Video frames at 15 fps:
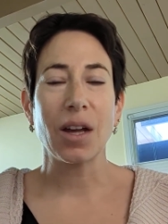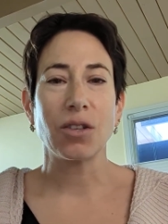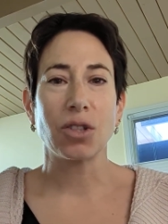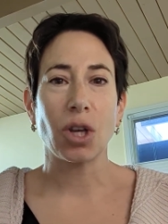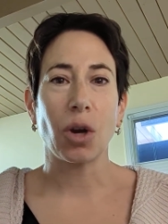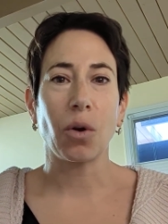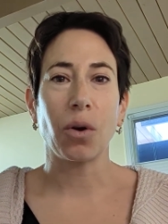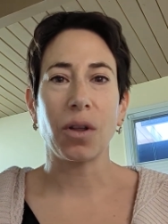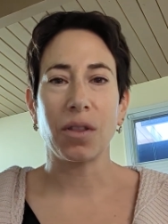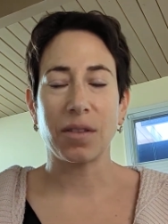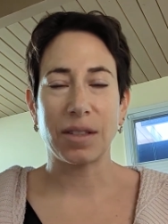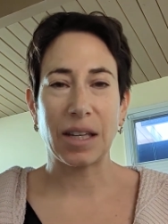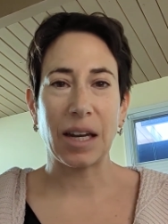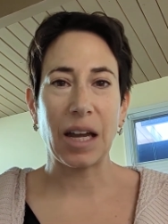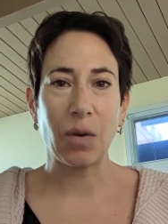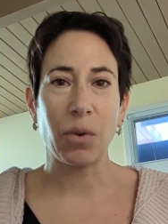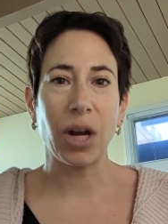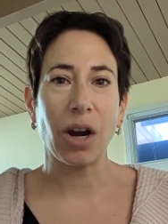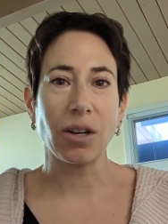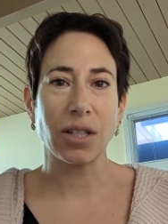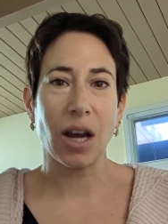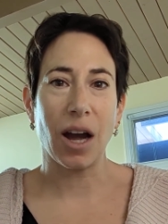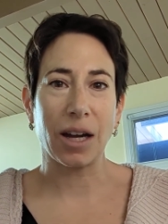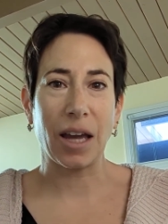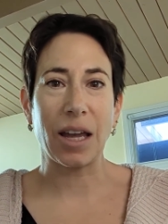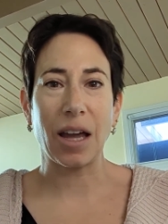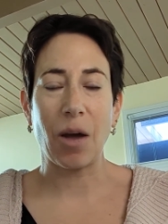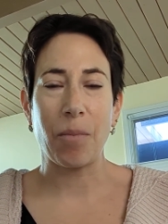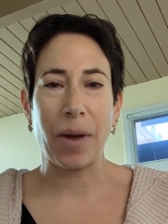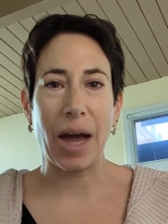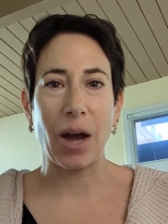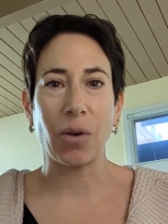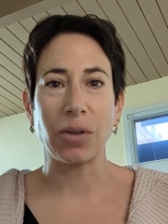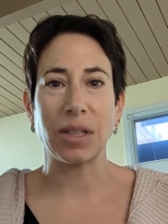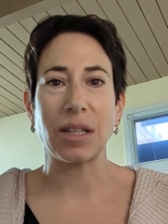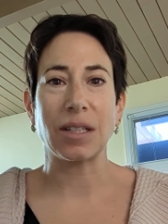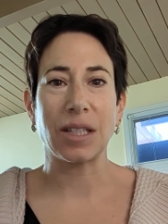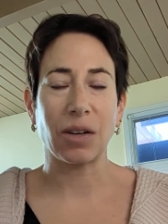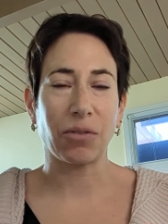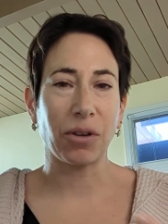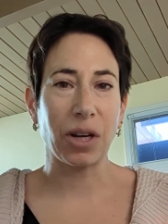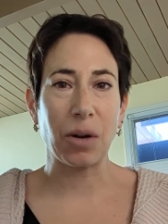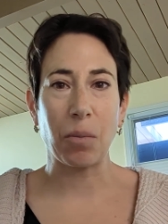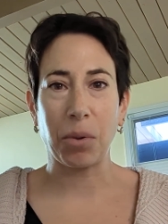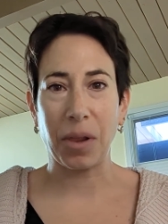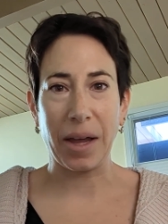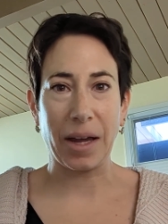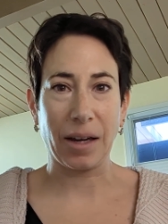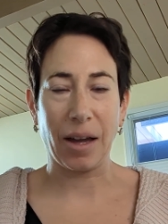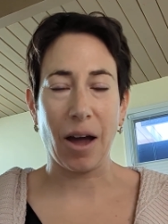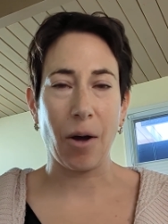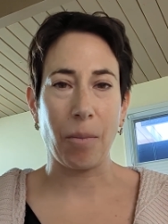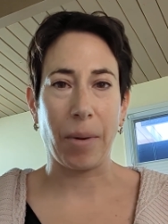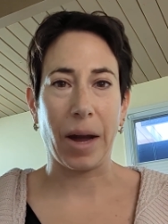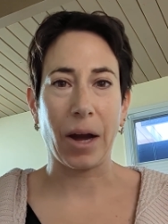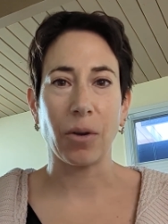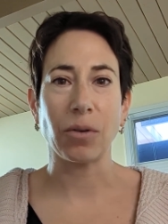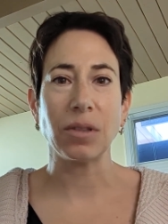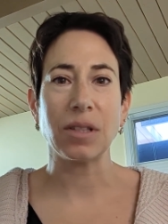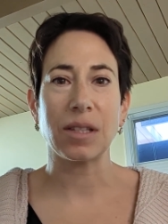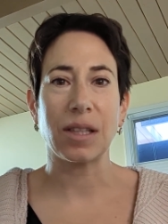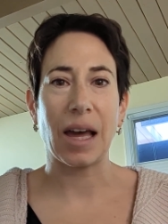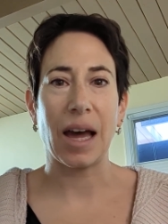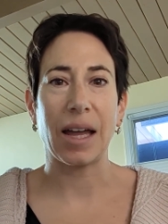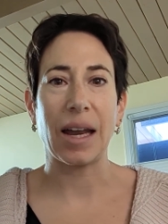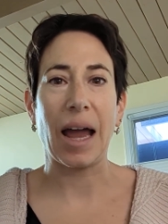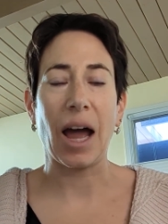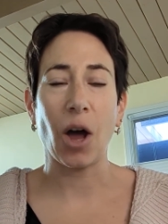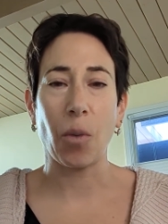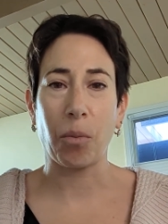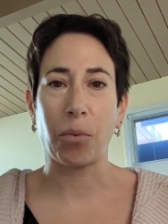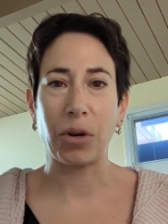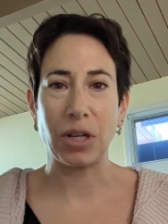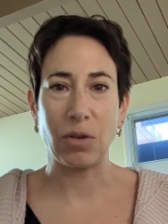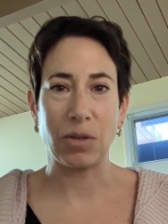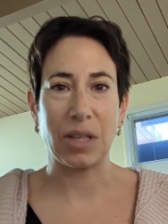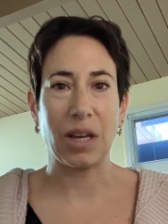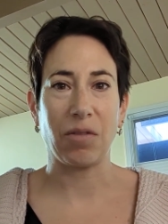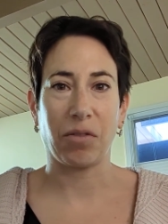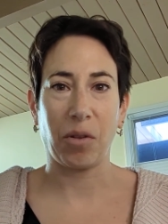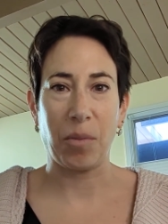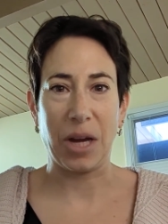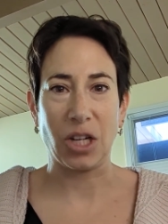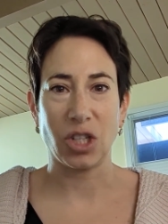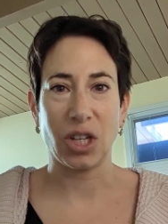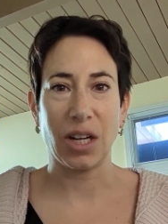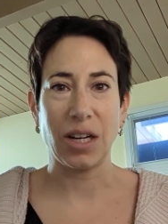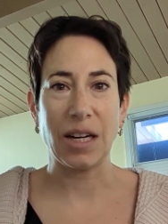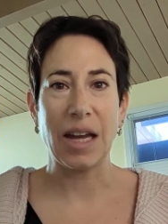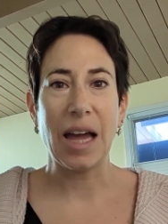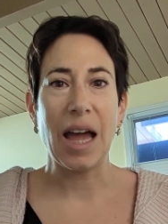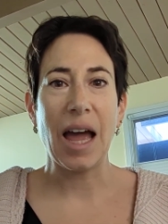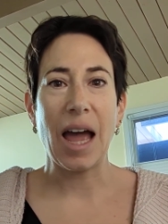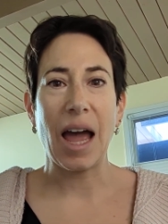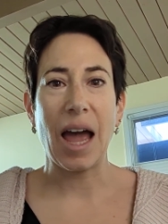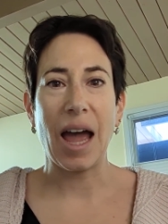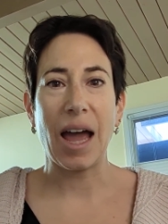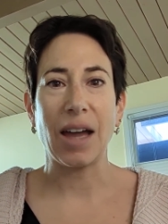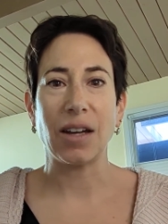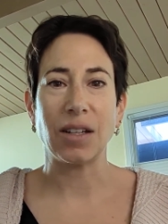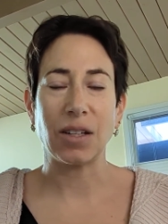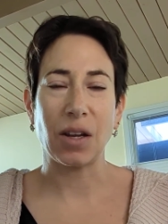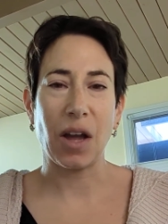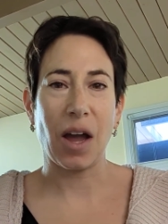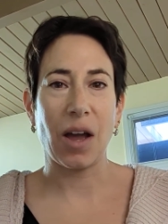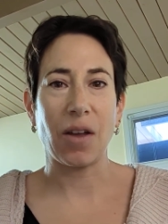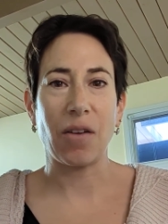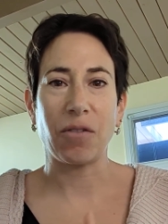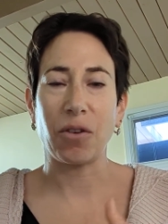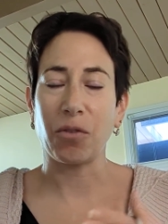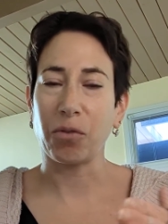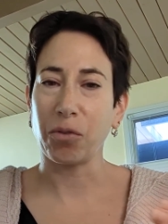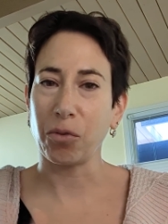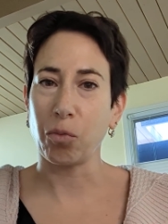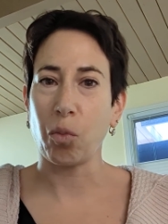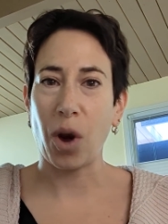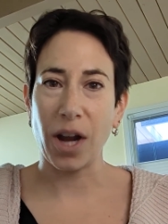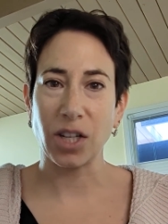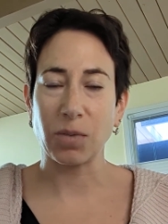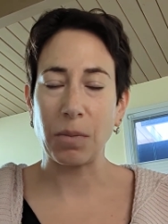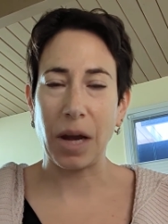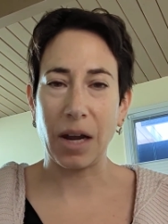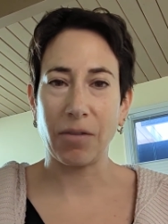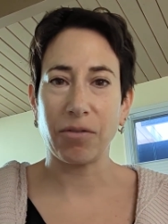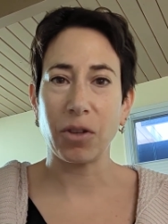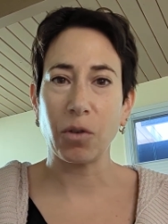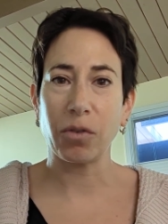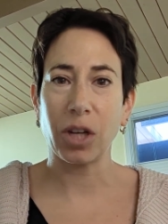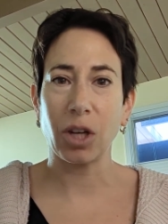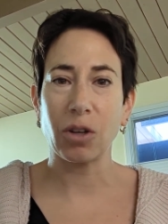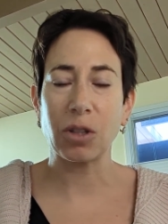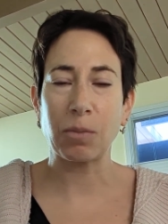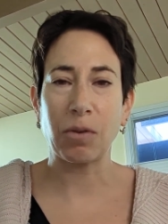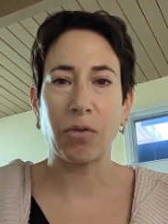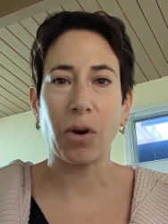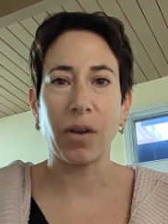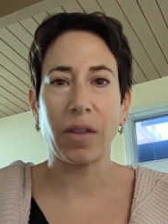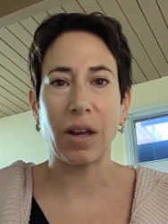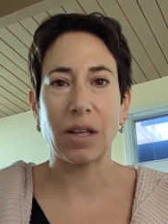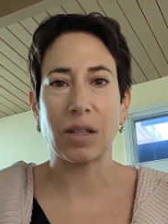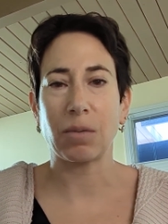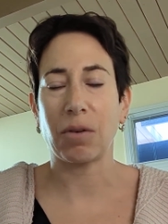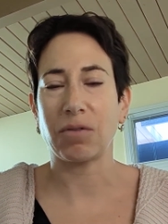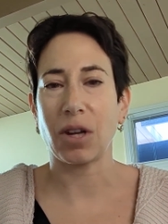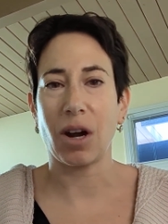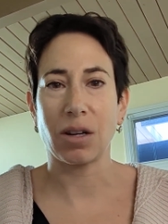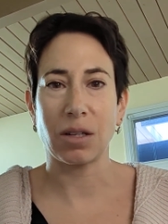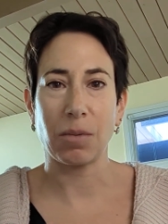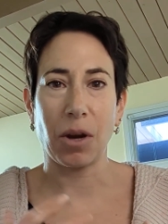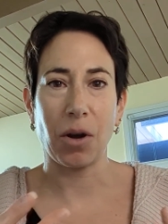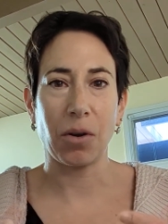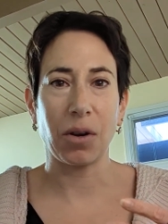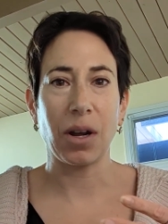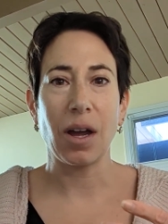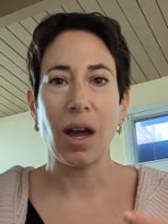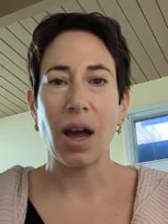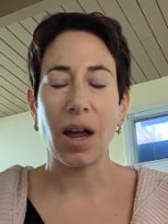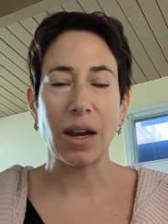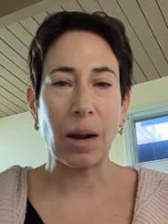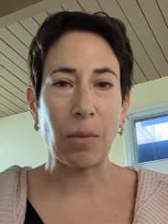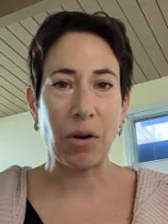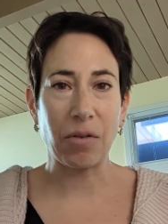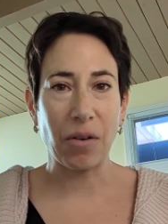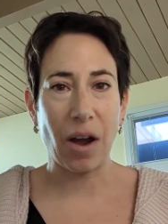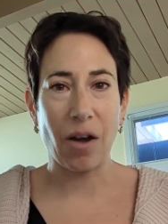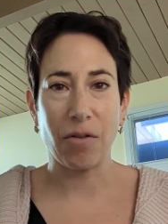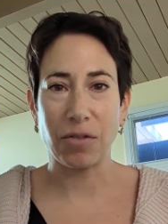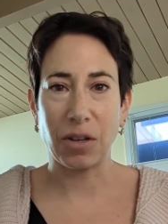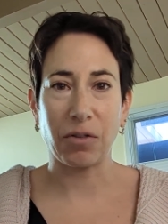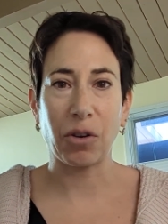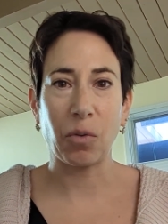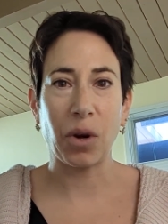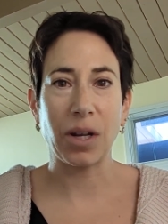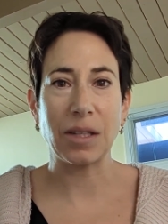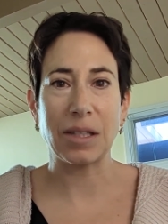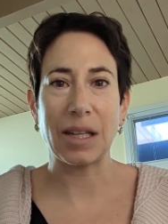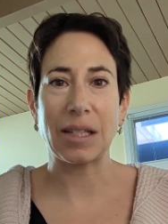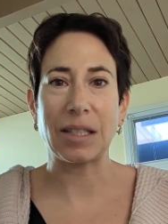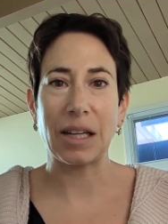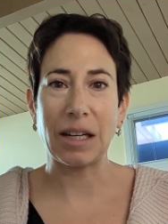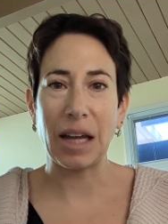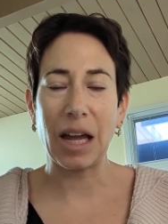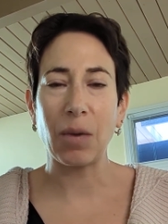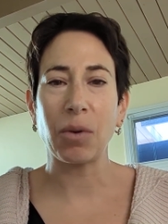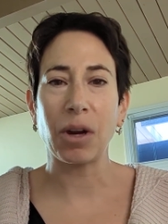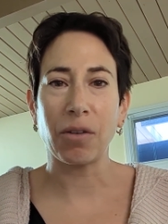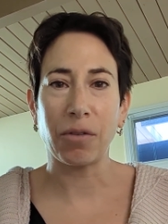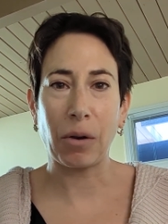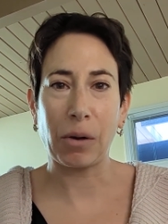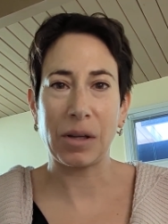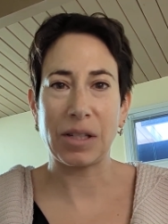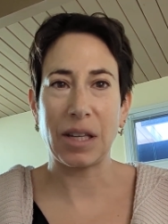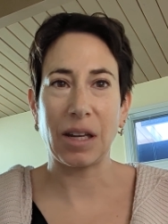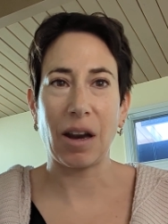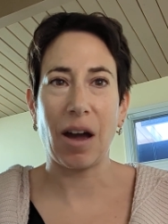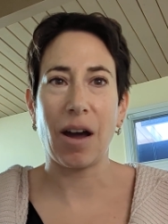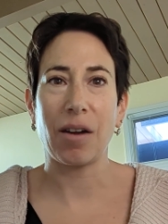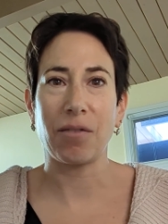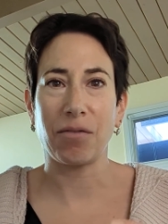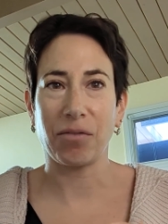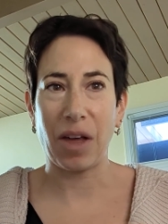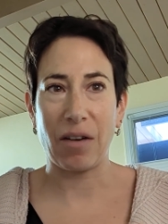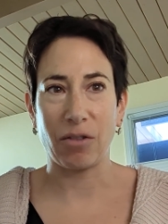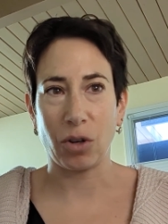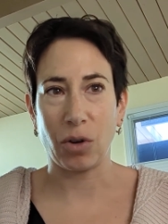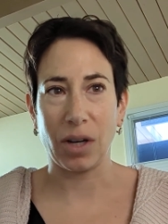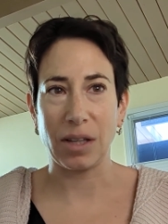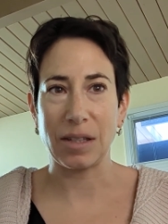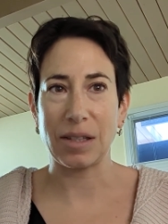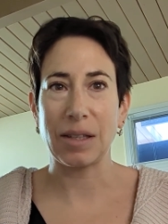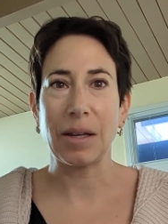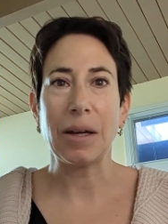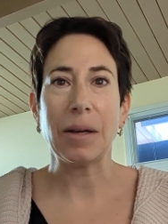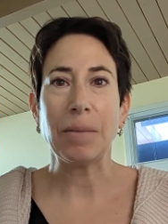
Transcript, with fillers: So today we are talking about different plant compounds that help reduce inflammation and if you've watched my few videos before this, we've talked about a number of different ones, and today we are focusing on flavonoids.